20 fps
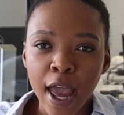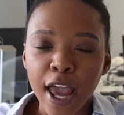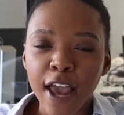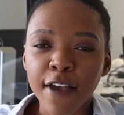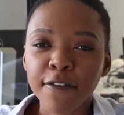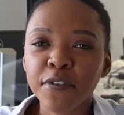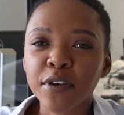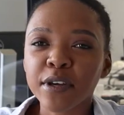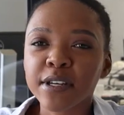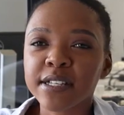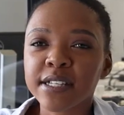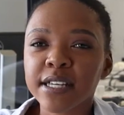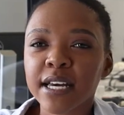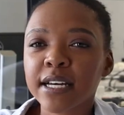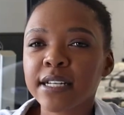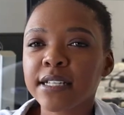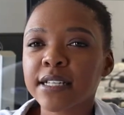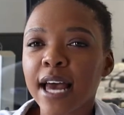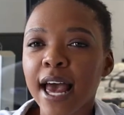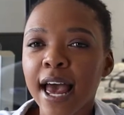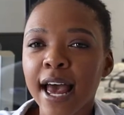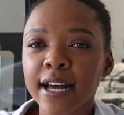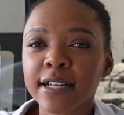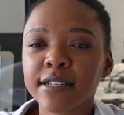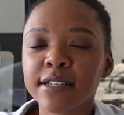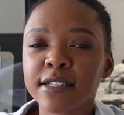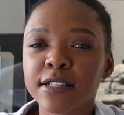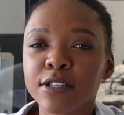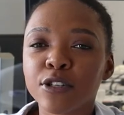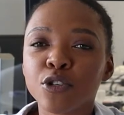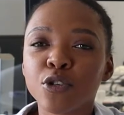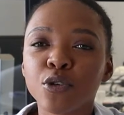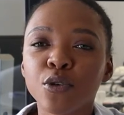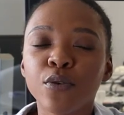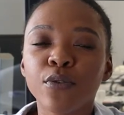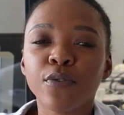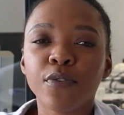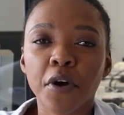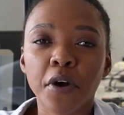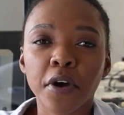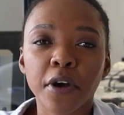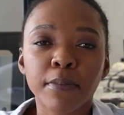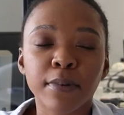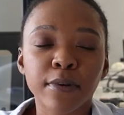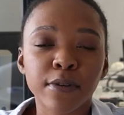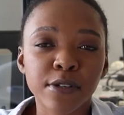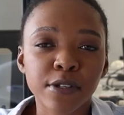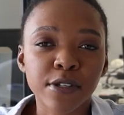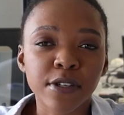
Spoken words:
If you said add the two variables